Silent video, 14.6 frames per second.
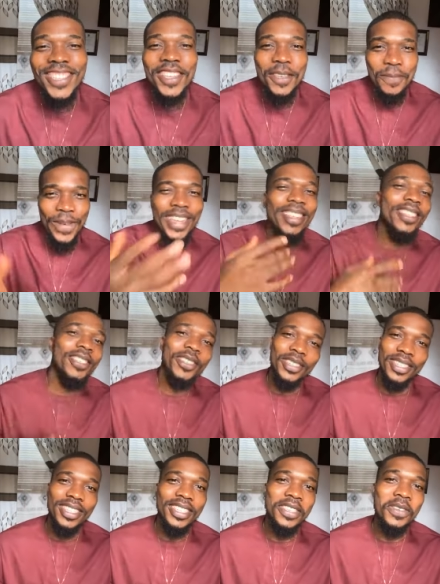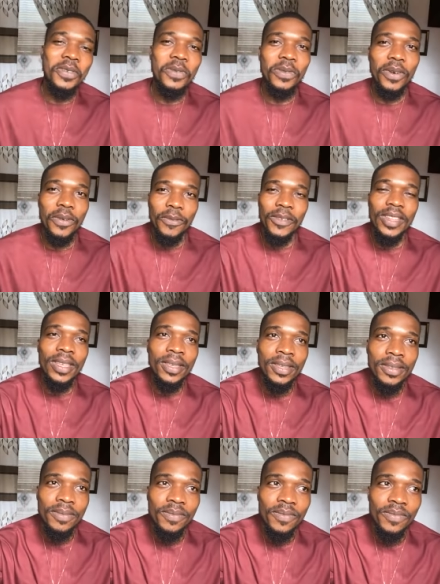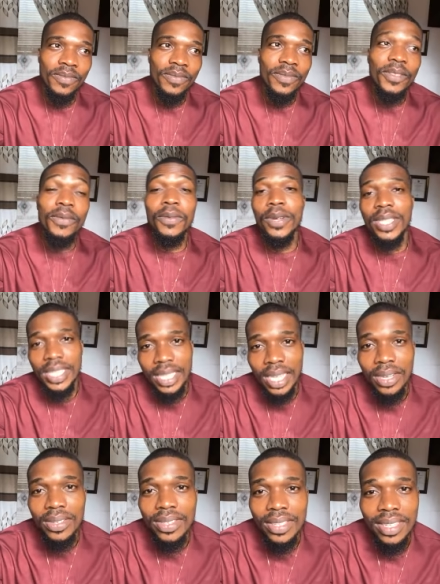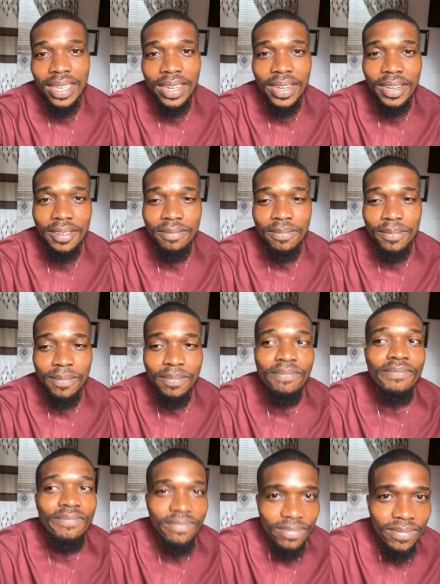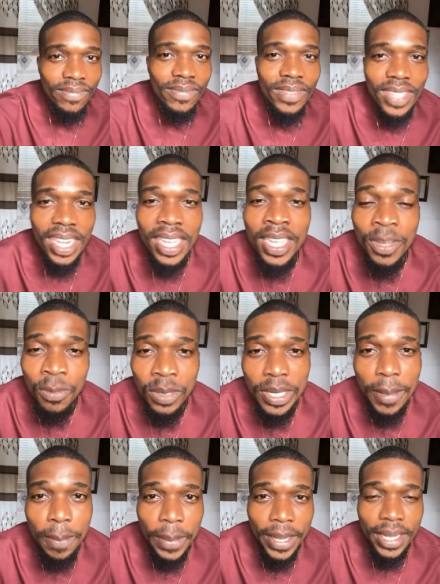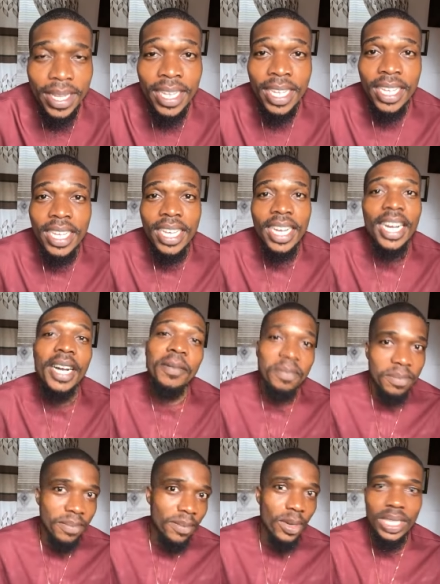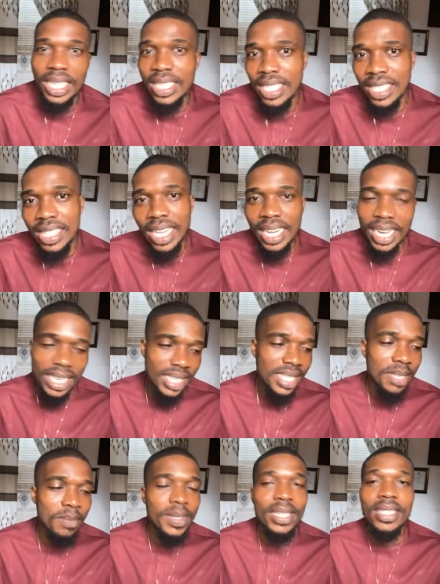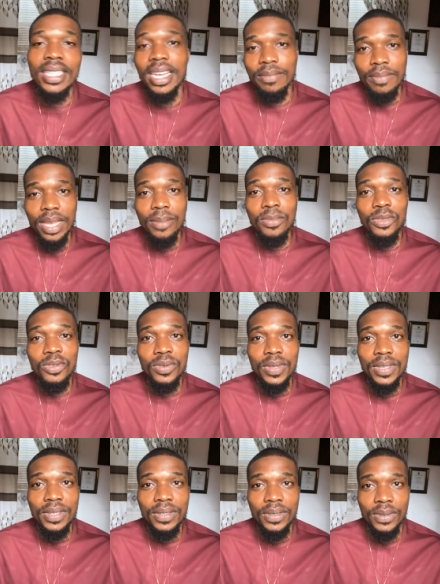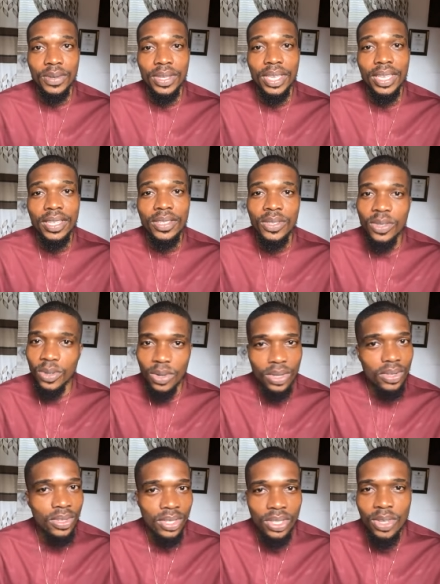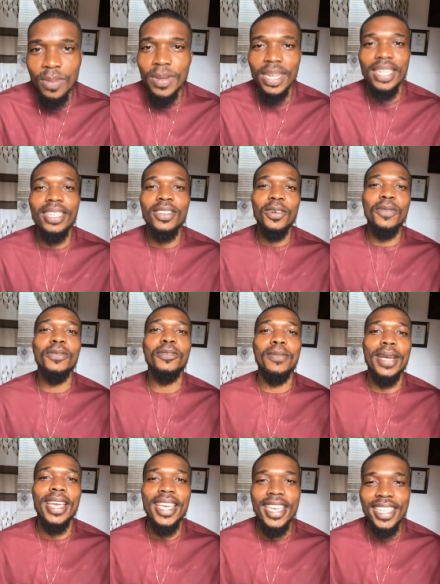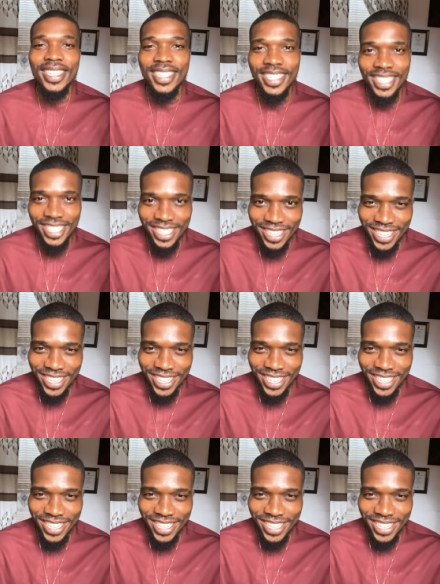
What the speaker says: So a pen is costing you roughly 40,000 naira, a wooden pen. But this is an estimate that I'm doing. Okay, so don't come for my head.